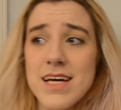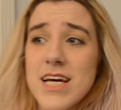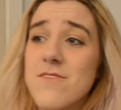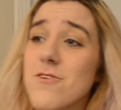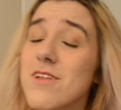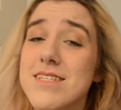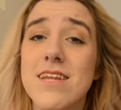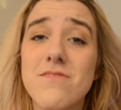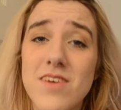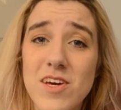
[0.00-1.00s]
If you clicked
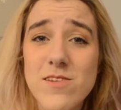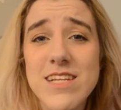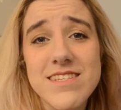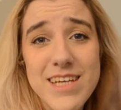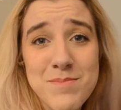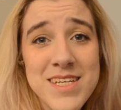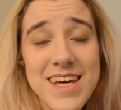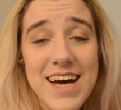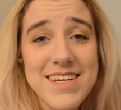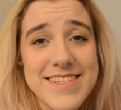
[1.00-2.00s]
on the video and then skipped to
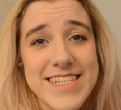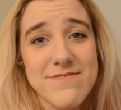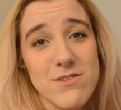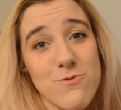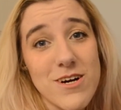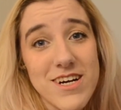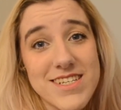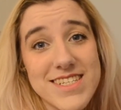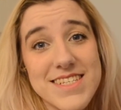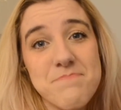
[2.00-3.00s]
the end to see if it worked,